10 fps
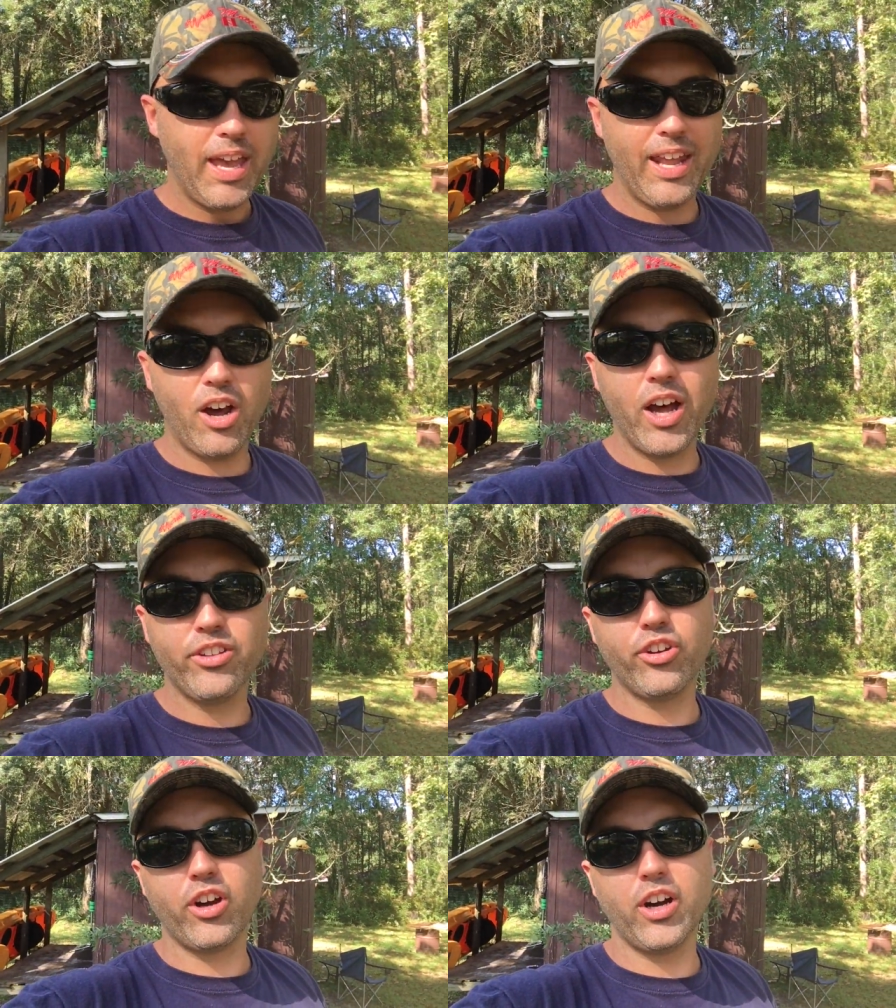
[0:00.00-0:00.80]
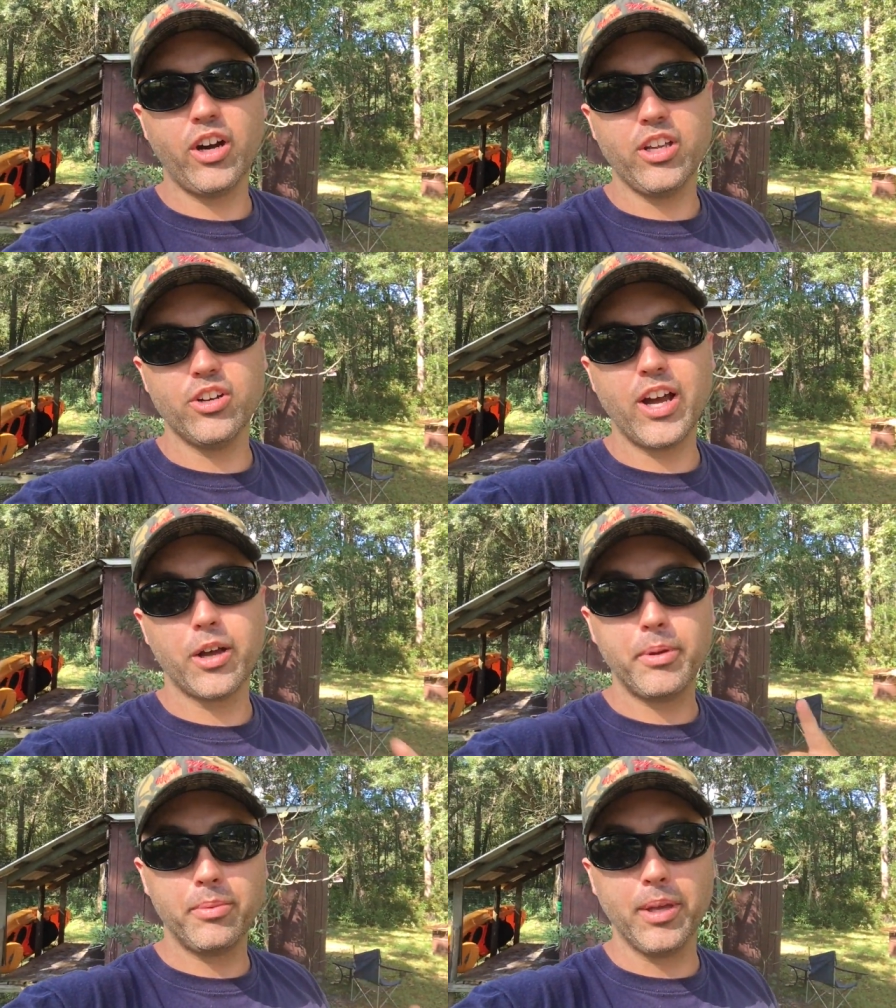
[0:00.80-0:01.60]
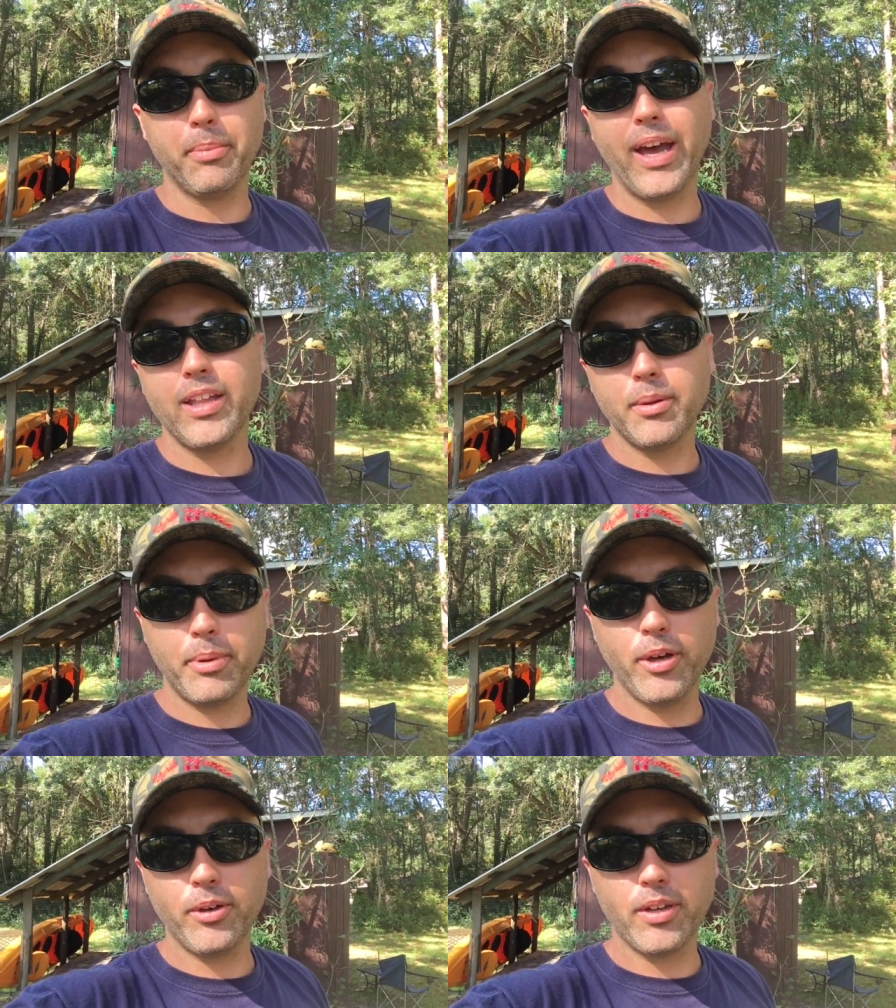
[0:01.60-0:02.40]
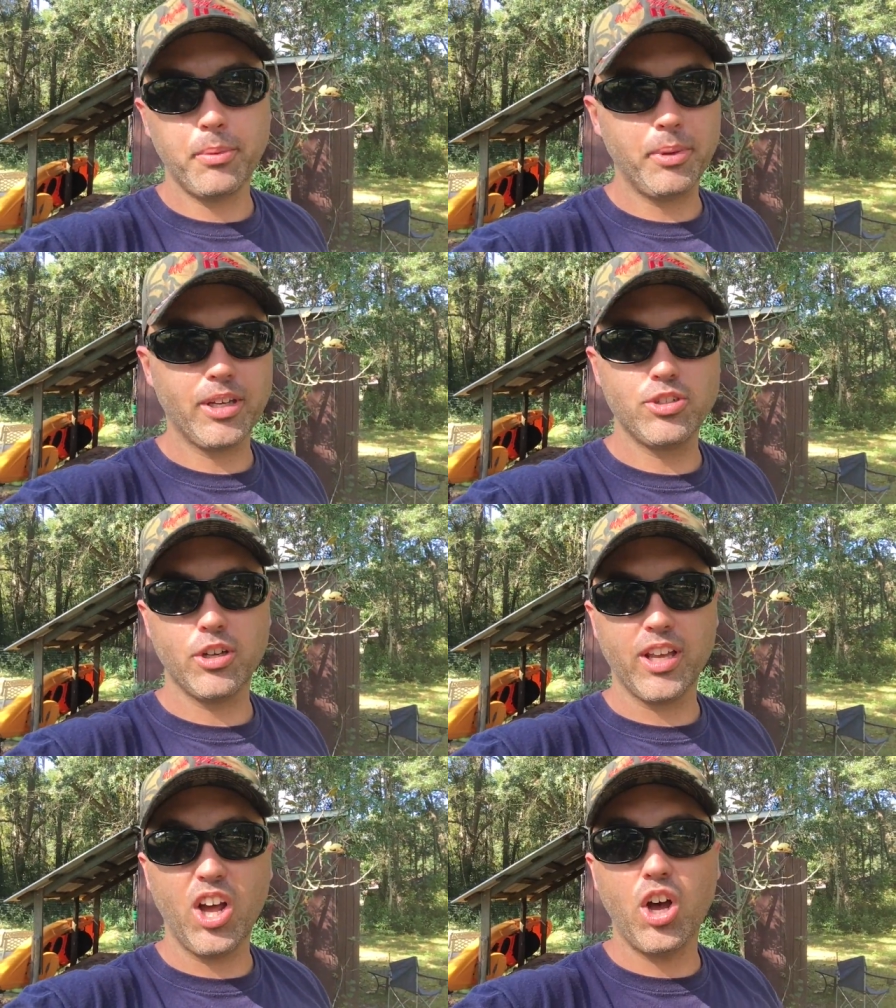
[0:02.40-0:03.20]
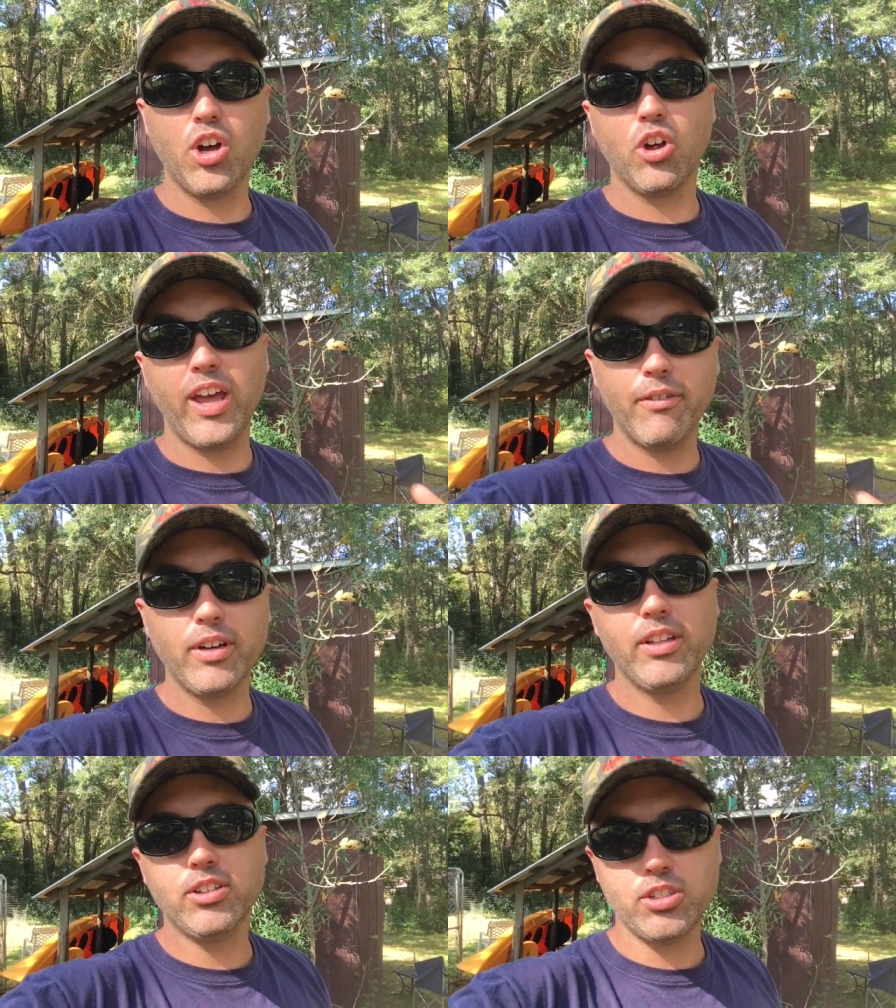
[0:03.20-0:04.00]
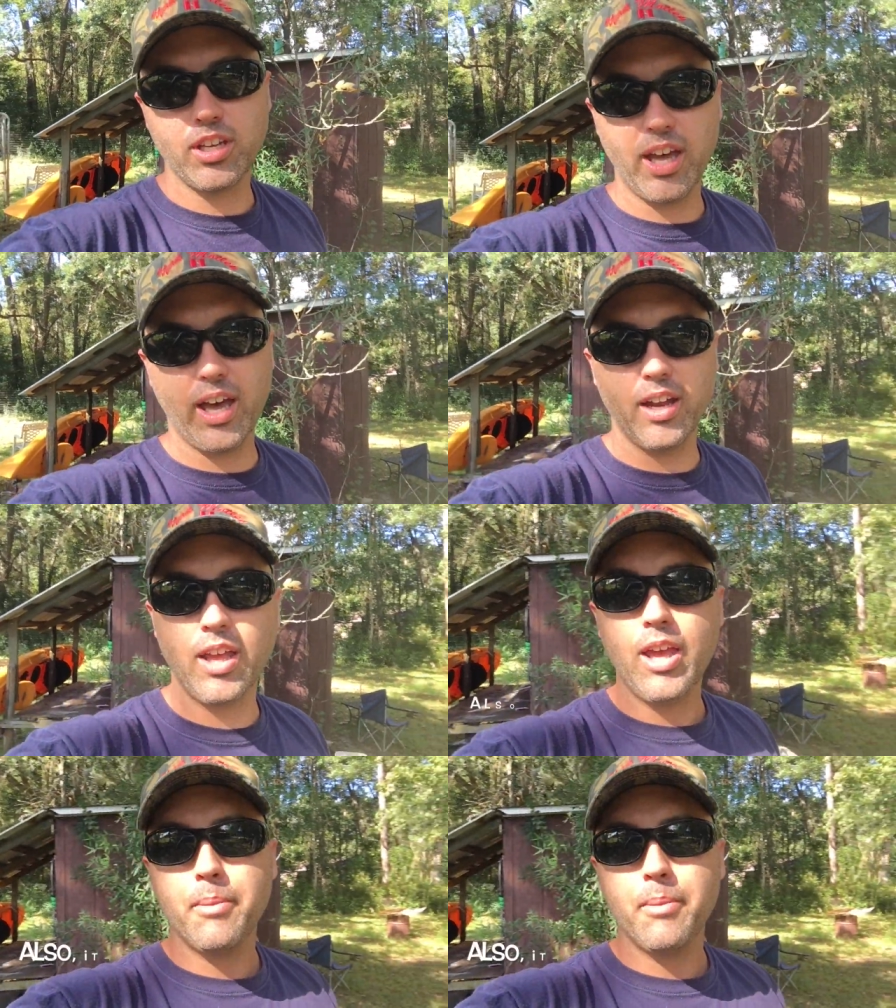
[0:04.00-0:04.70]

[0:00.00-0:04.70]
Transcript: And odds are you're not gonna be able to get back in the boat because you're gonna get hung on every leash you got